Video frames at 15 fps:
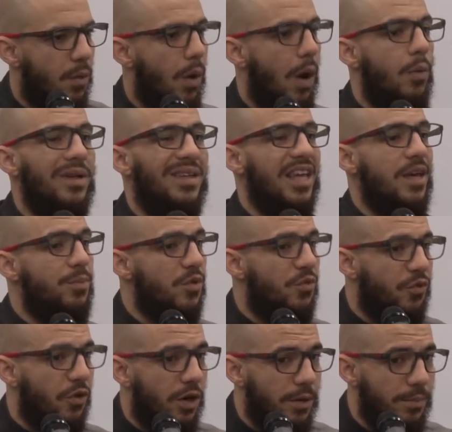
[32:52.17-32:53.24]
What will keep
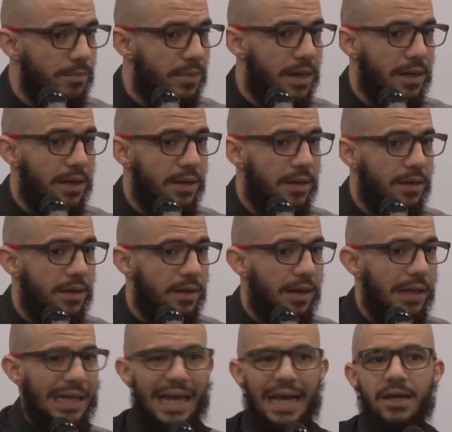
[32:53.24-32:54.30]
you firm
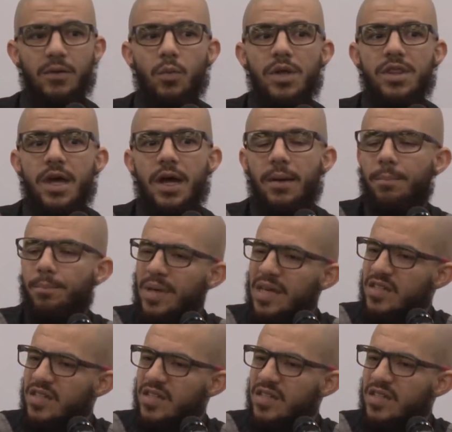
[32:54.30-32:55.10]
and with a